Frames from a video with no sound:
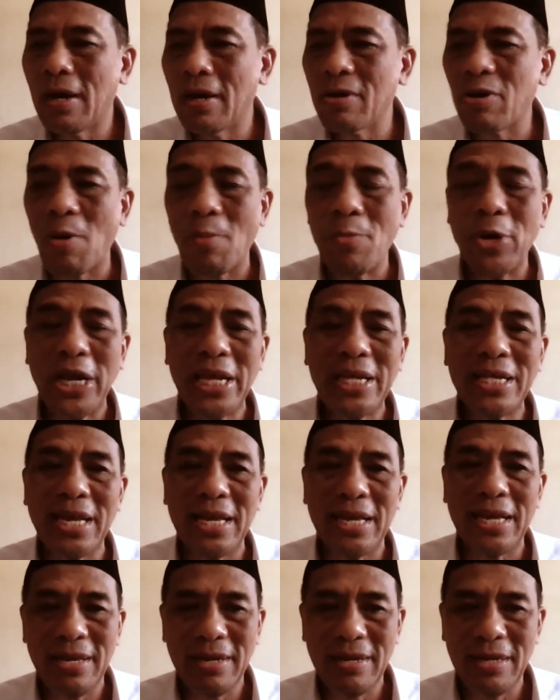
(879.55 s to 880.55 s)

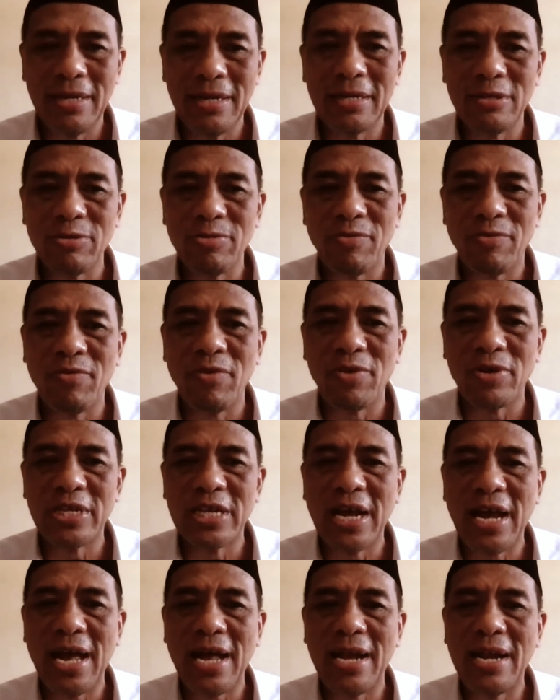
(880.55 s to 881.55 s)
community for
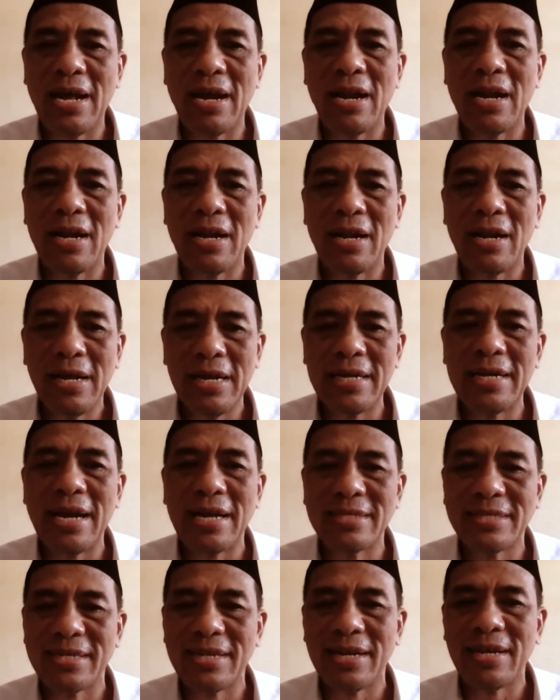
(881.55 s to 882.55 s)
the halal
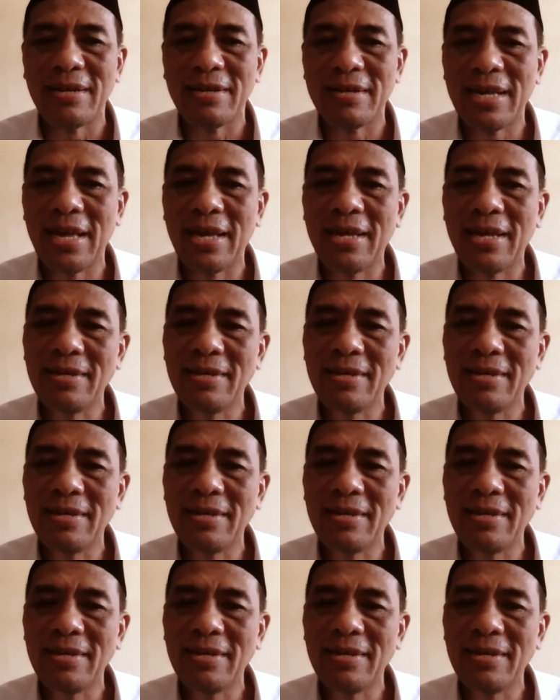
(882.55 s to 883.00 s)
industry. Okay.